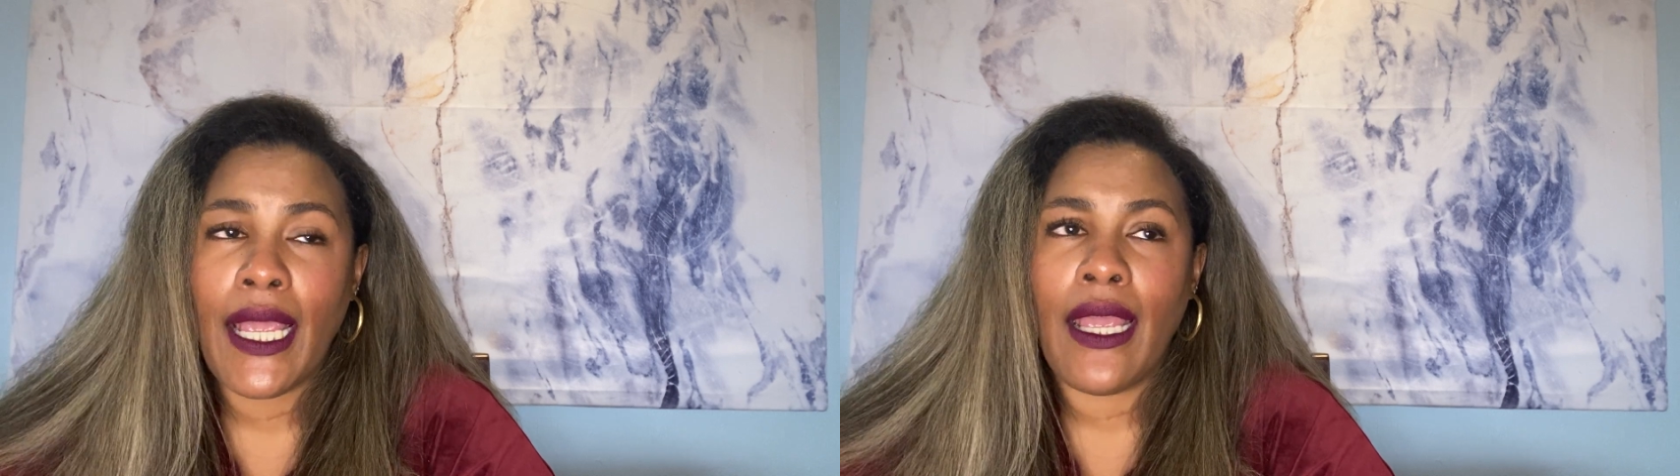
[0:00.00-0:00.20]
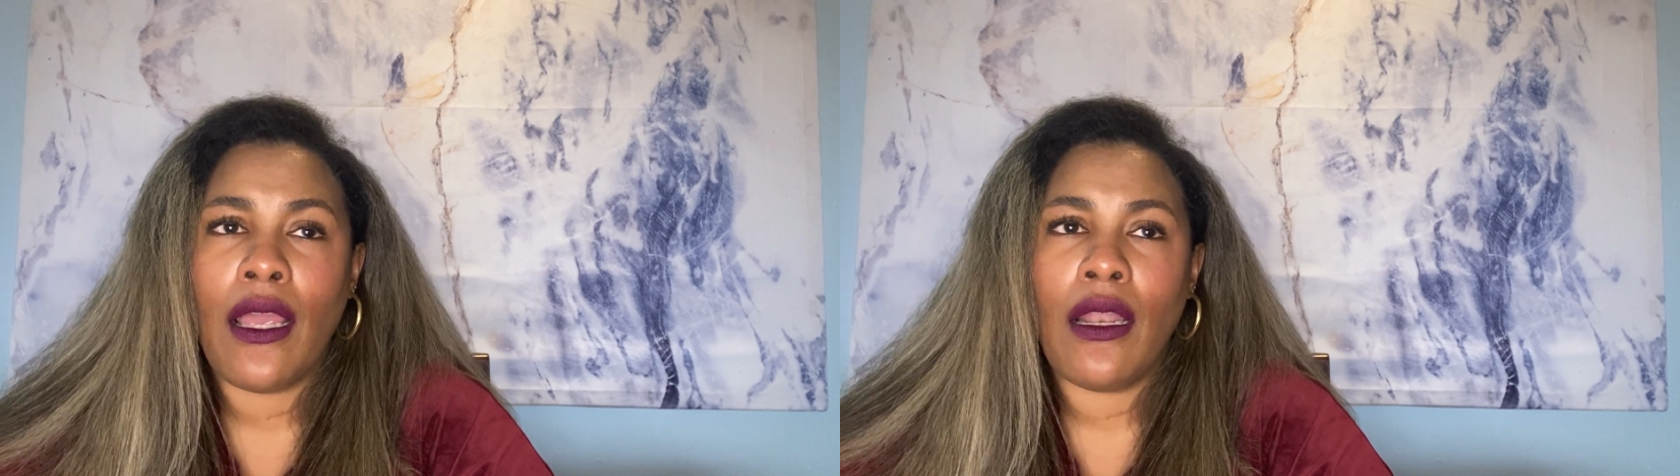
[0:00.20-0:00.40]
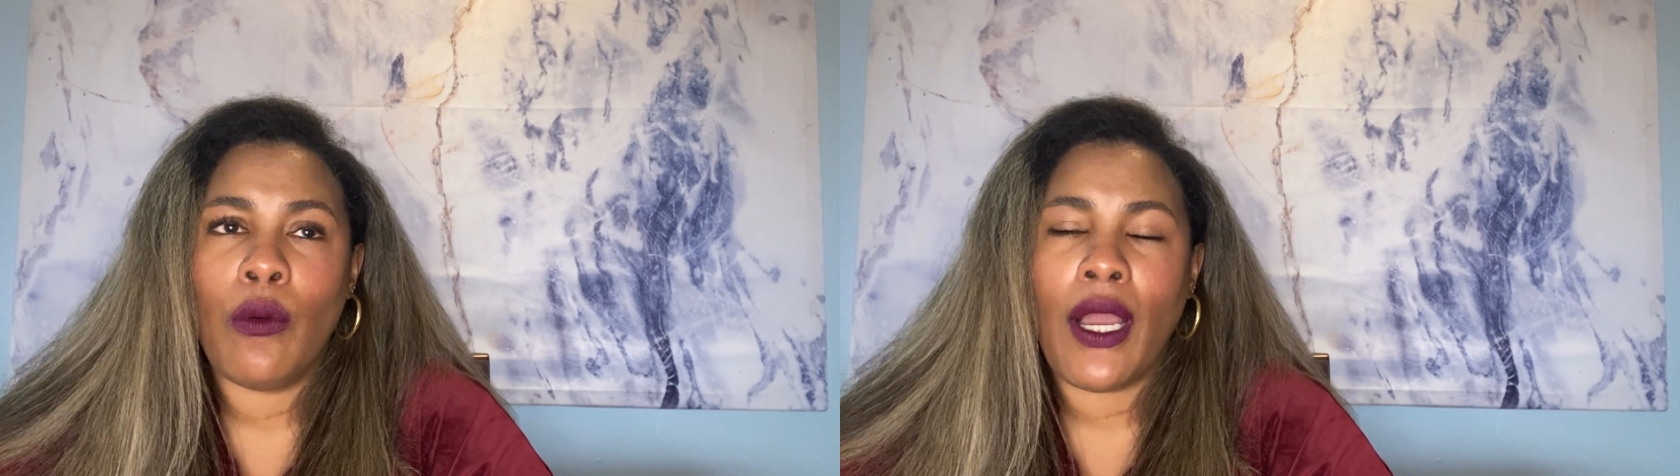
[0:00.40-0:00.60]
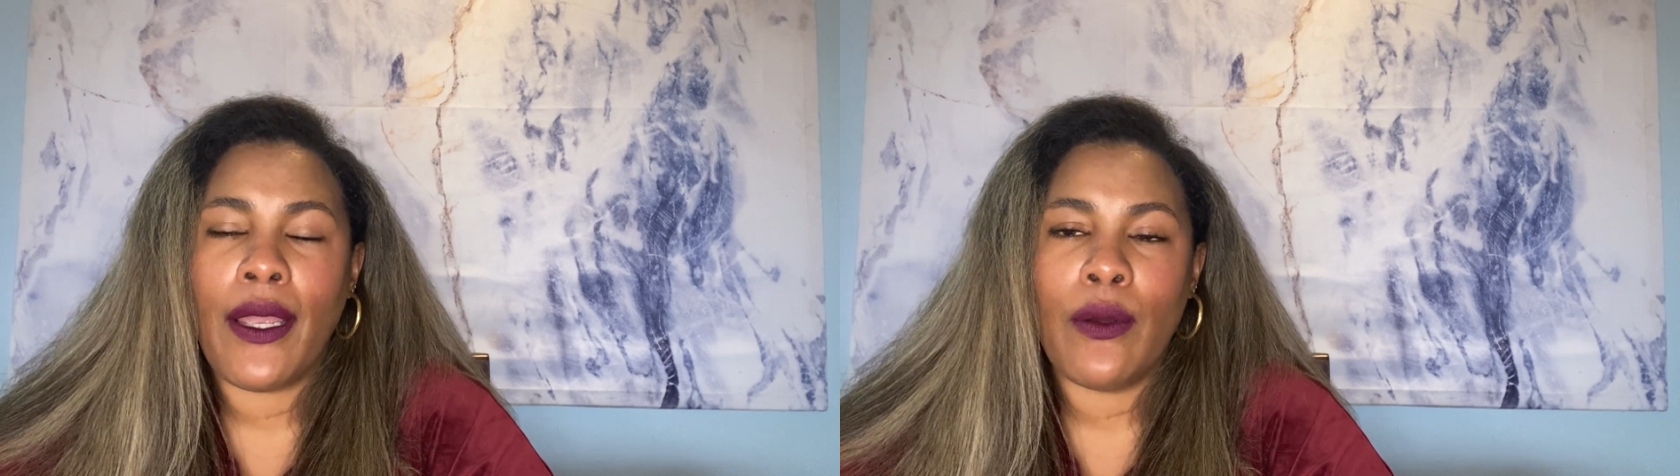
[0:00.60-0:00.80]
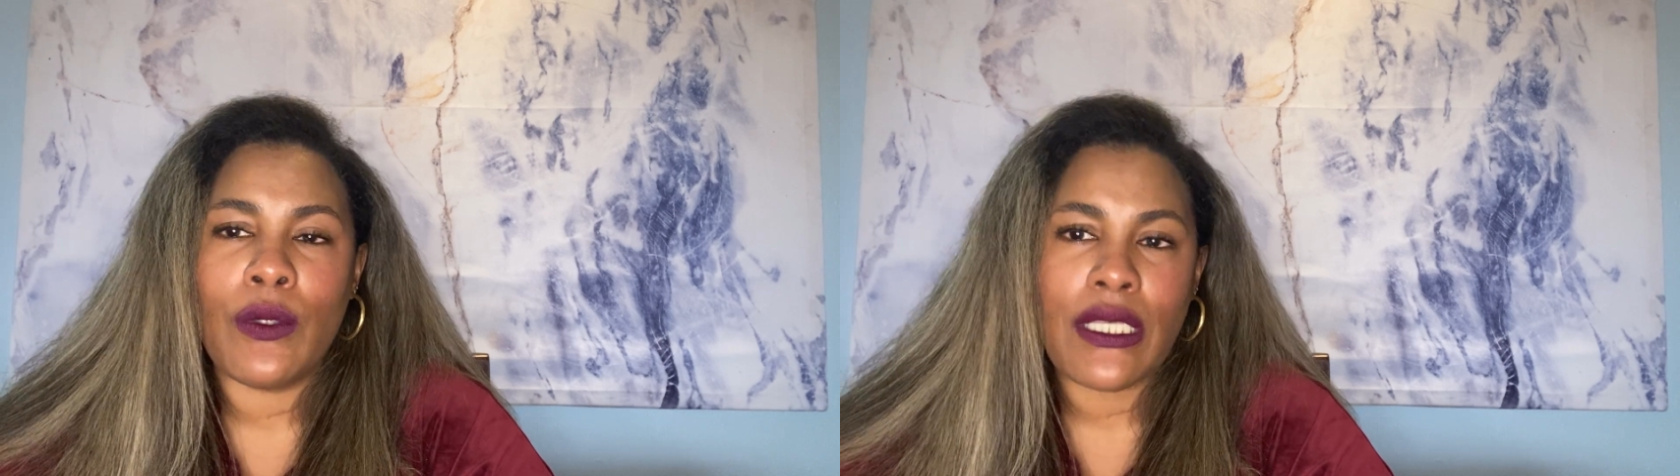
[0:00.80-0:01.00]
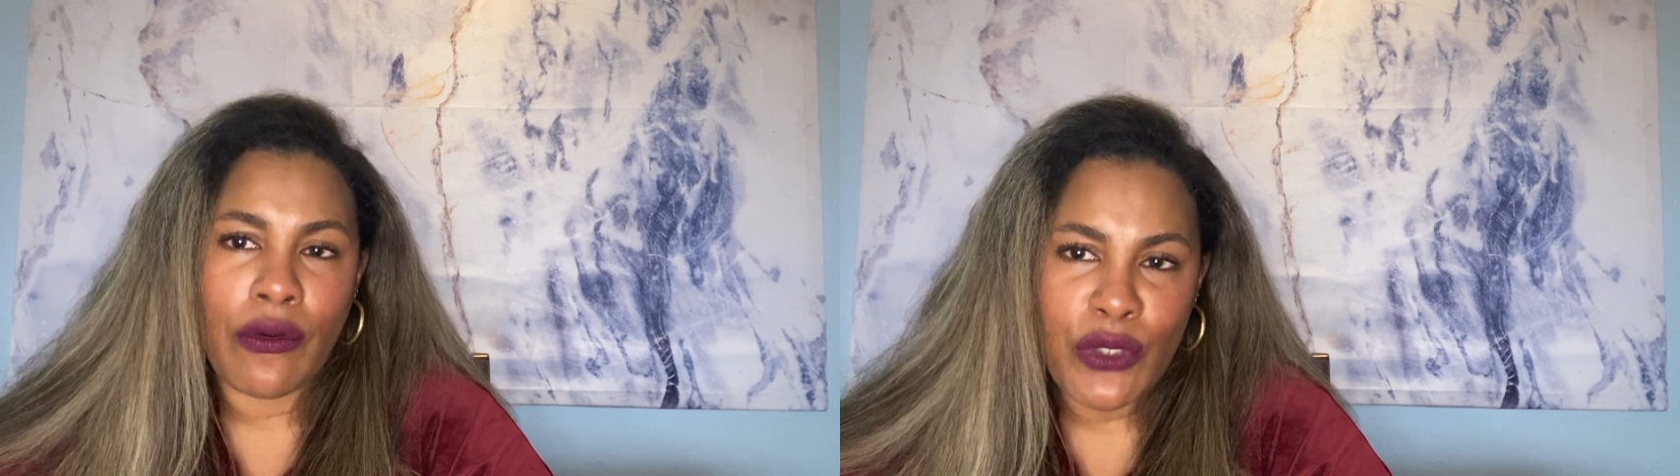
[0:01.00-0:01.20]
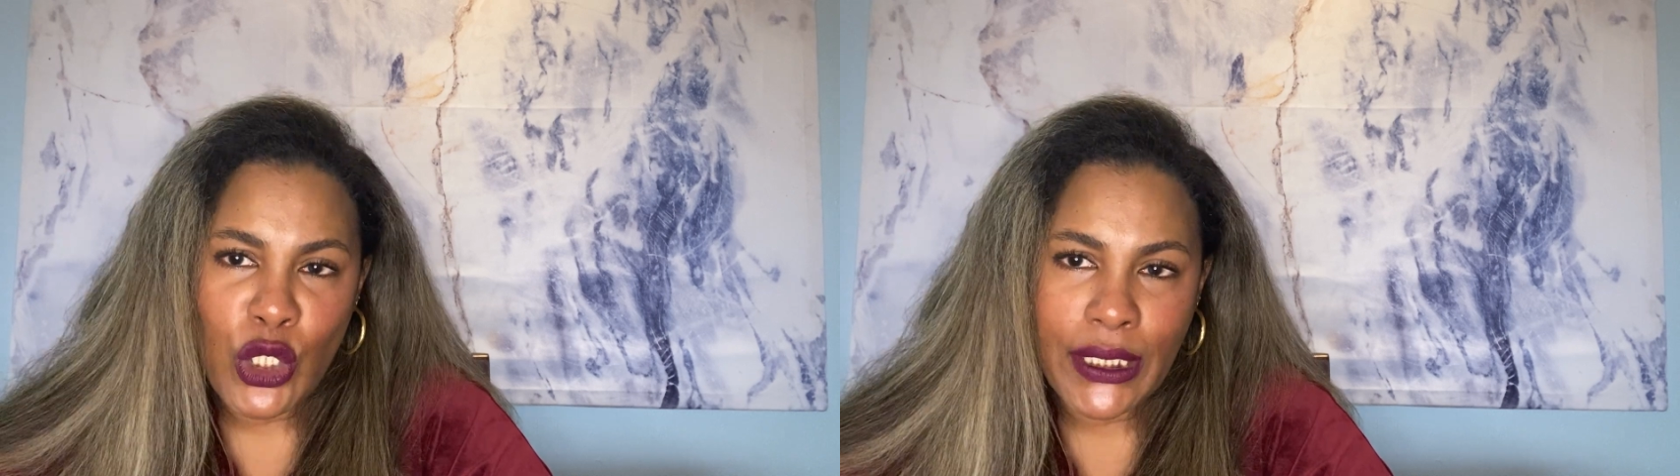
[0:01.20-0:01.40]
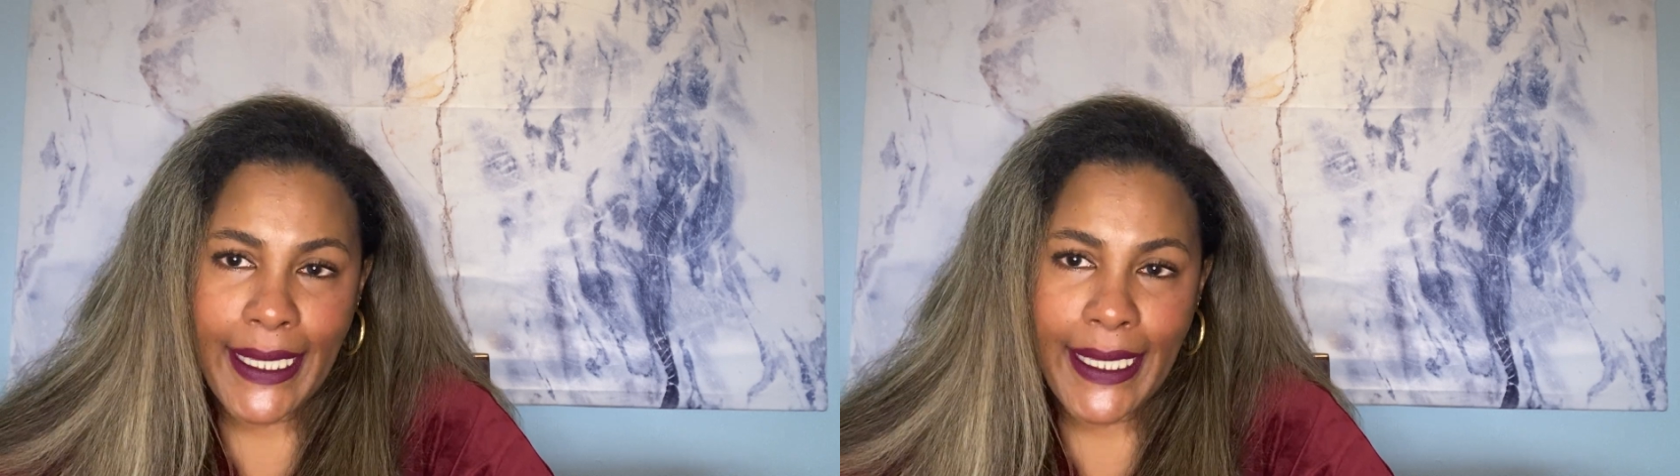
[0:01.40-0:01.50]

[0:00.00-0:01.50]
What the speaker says: and I was originally